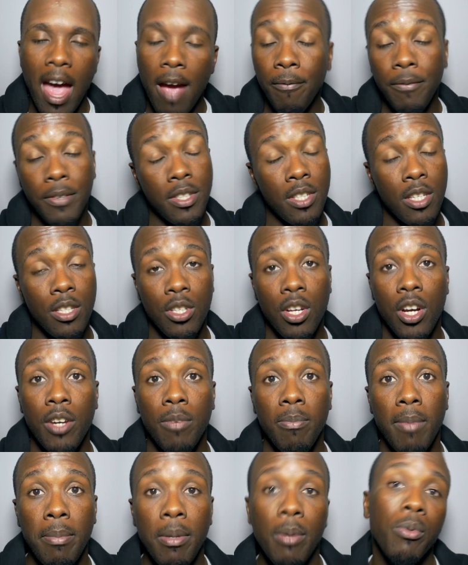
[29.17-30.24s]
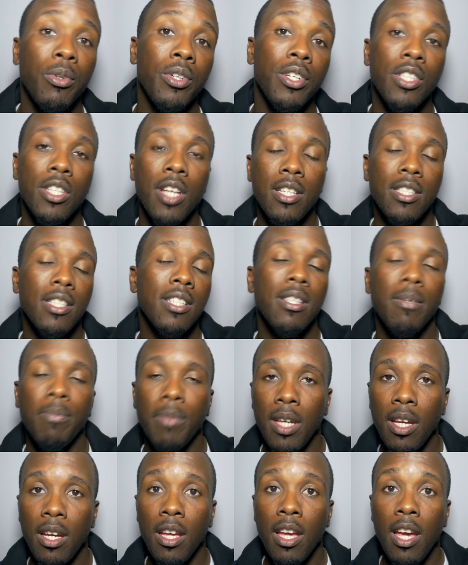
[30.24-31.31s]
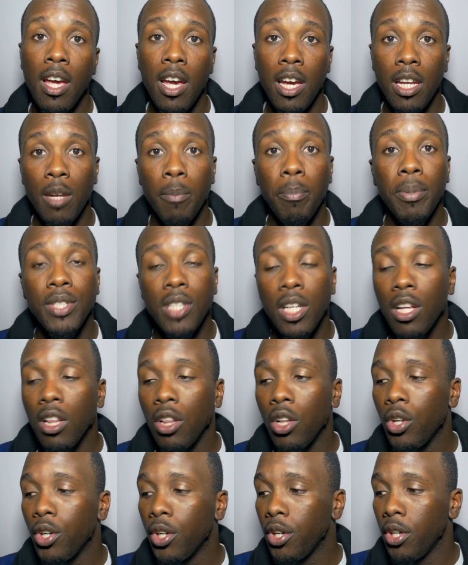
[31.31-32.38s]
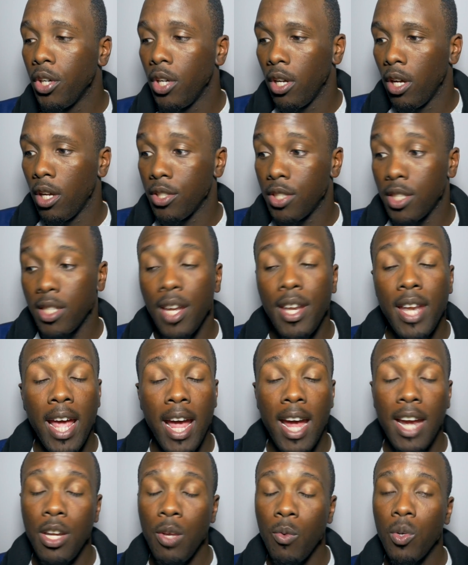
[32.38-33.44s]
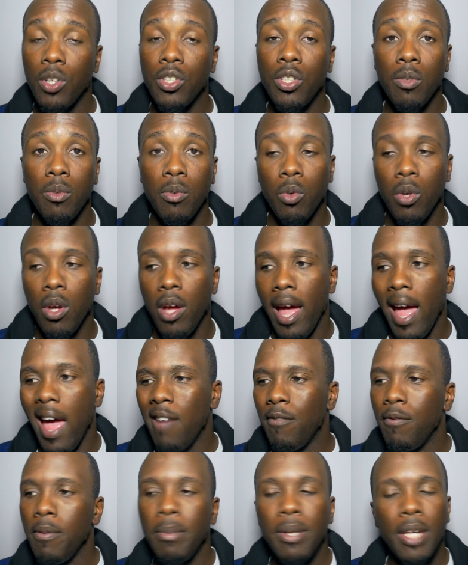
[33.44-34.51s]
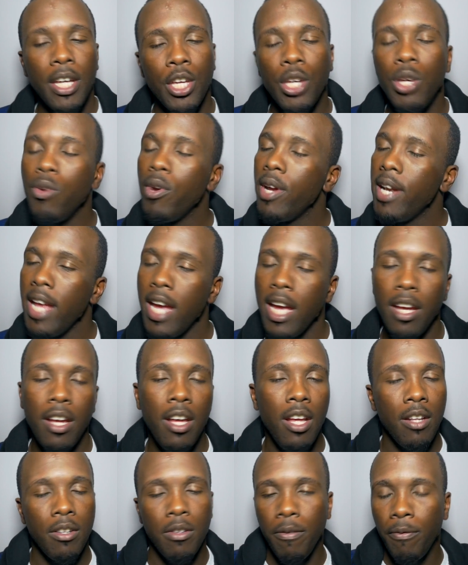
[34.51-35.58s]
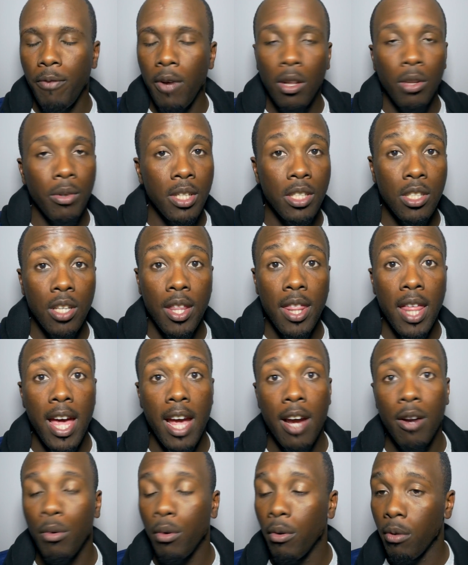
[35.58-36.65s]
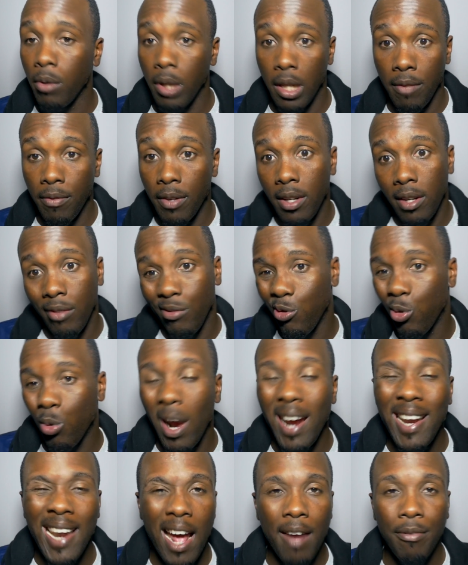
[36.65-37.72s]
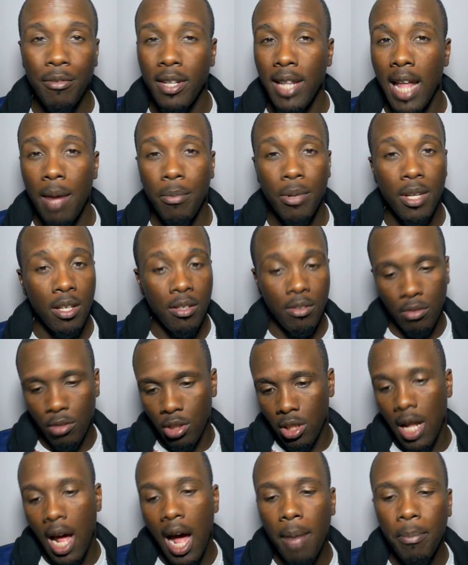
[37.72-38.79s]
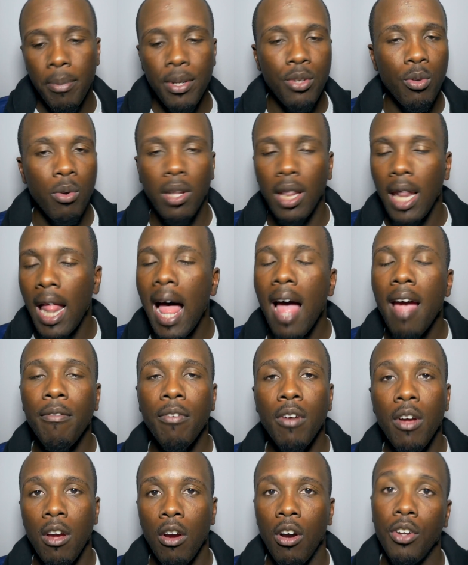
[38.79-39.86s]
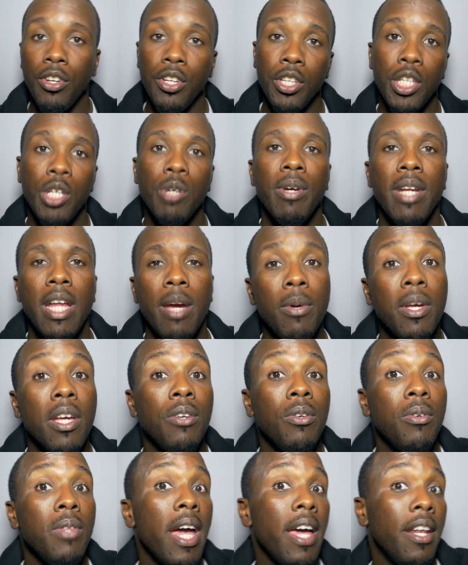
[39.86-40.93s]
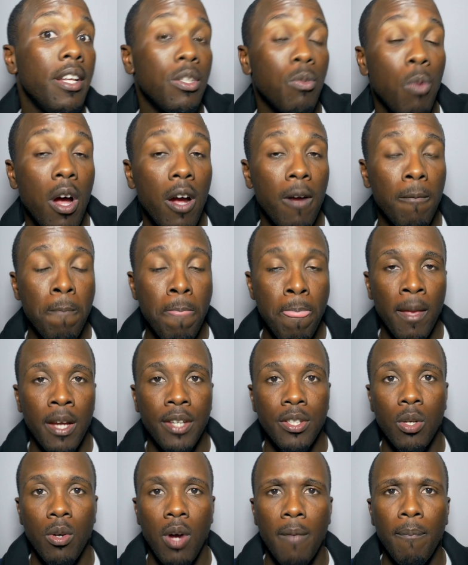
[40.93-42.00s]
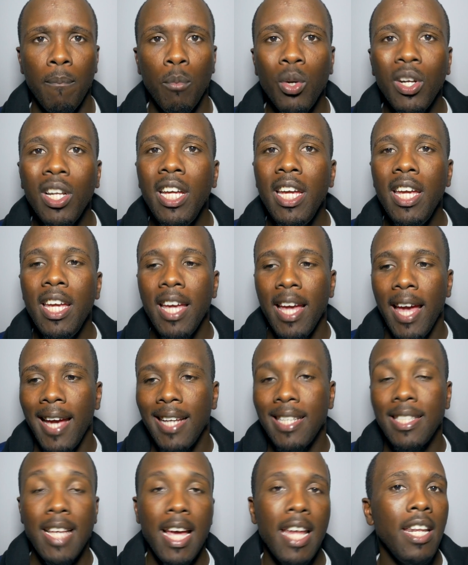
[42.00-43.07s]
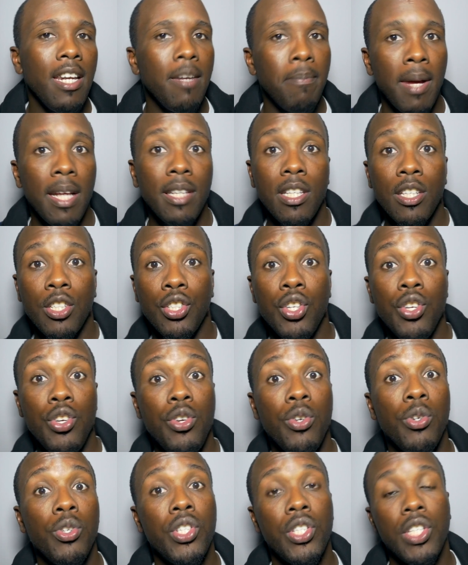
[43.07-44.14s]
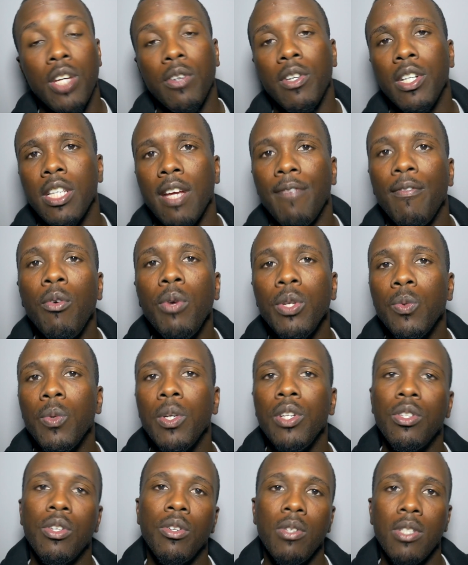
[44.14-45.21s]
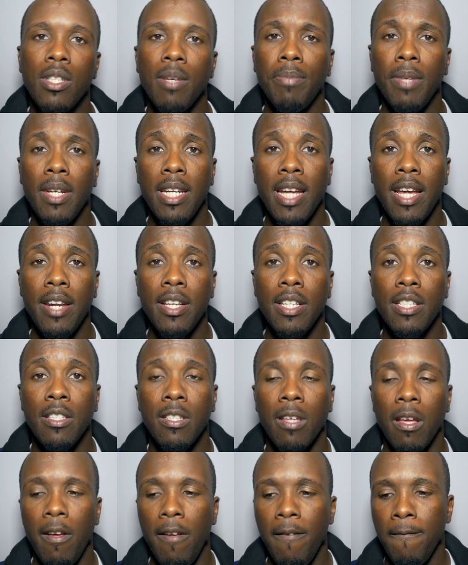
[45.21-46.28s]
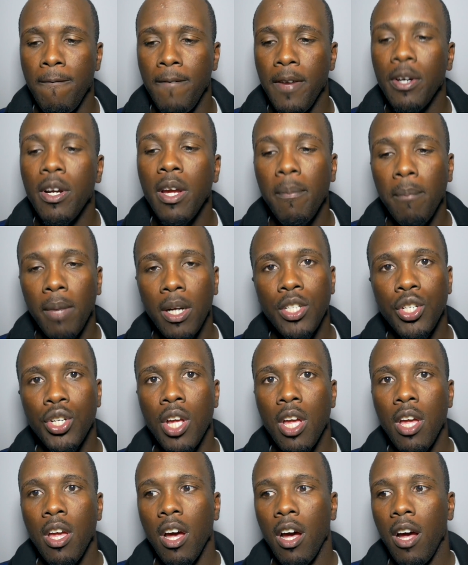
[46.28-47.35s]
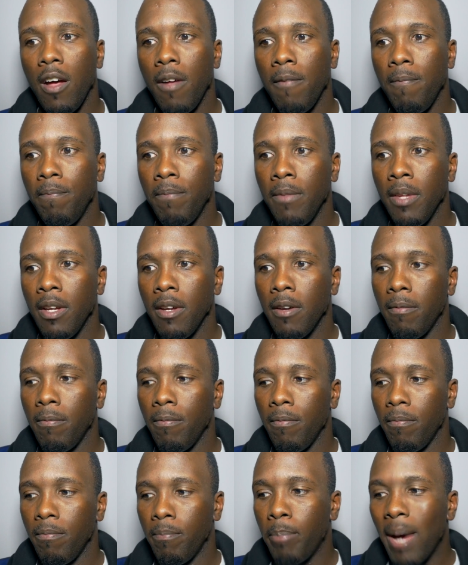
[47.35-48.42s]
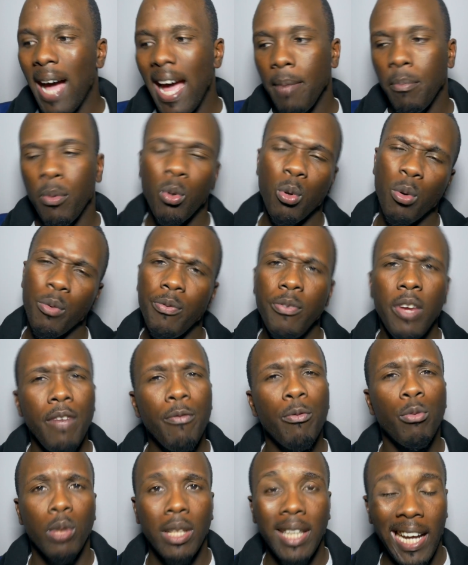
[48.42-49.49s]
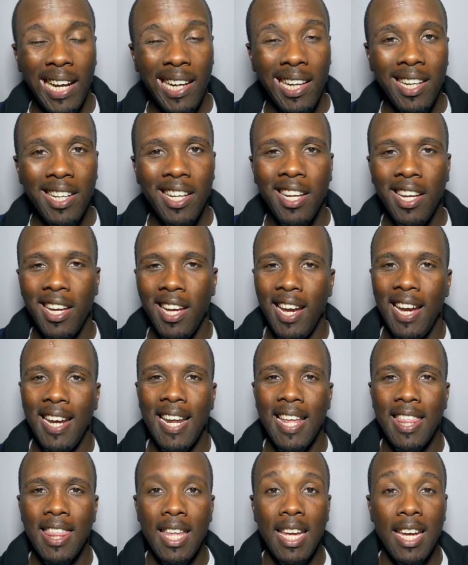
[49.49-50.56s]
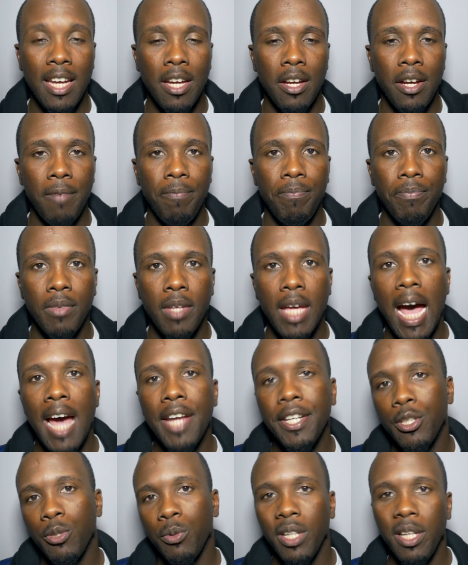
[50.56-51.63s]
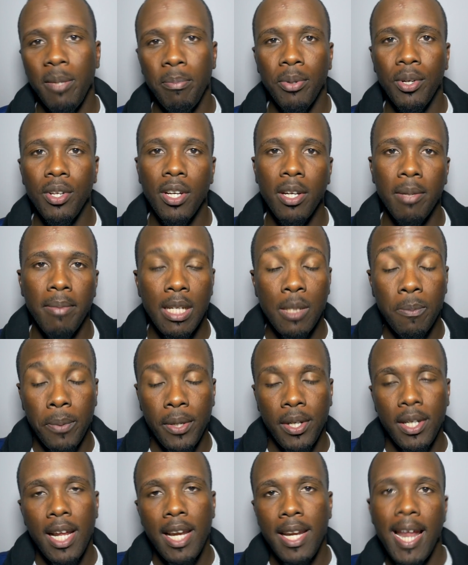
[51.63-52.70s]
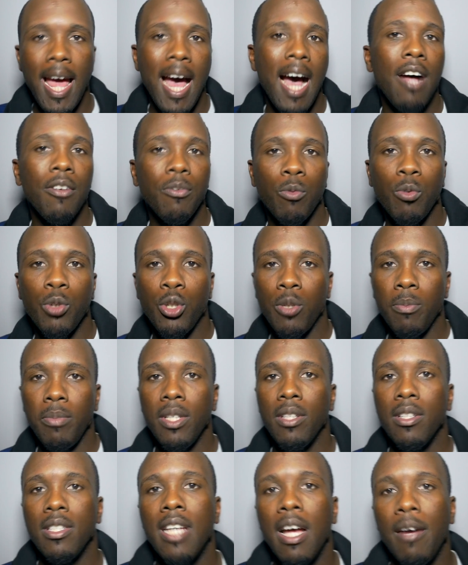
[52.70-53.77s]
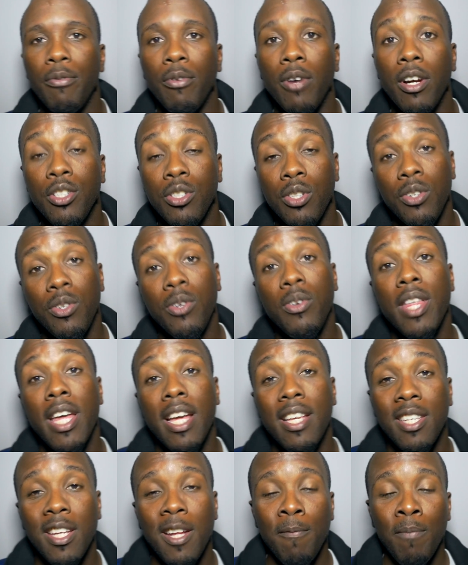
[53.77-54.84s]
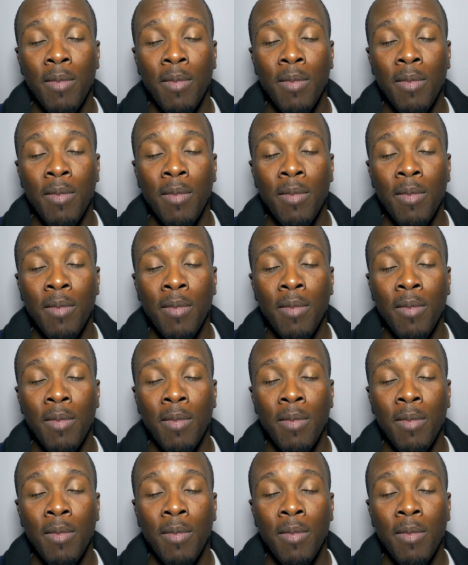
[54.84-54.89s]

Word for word: emphasis on? Maybe maybe we're discussing something in a particular uh, Sunday and you want to have maybe a Q&A the following Sunday or even right after that, we can stop and do a live on the Q&A. We can do that as well. So I'm really excited about this new series. I've always wanted to do something that is uh, very much um, Bible or faith related. And I think uh, God is really putting in my spirit that now should be the time for us to do this.